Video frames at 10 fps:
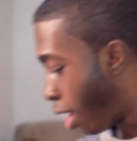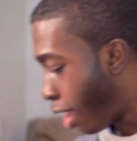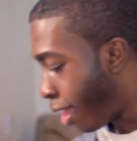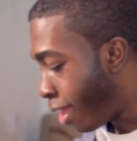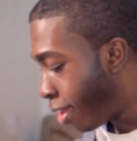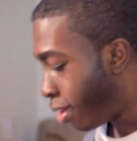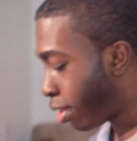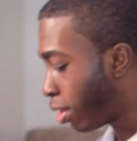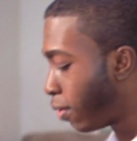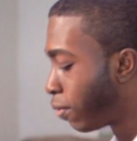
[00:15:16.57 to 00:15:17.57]

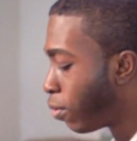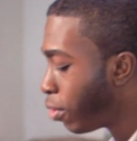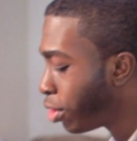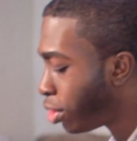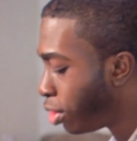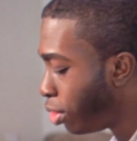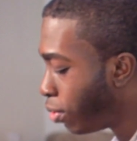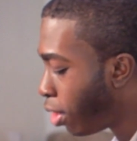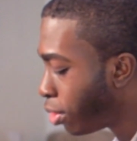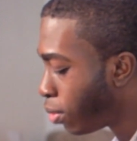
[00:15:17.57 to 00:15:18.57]
And of course, you
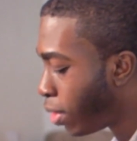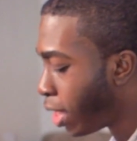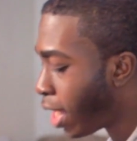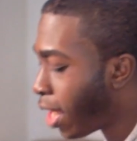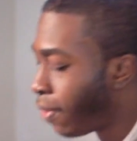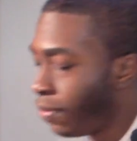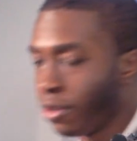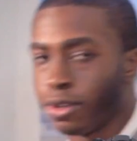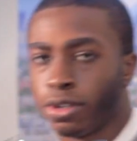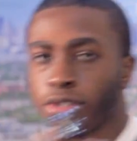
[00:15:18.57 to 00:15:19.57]
would also want to
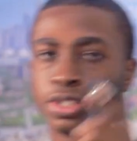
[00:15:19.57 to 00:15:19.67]
have your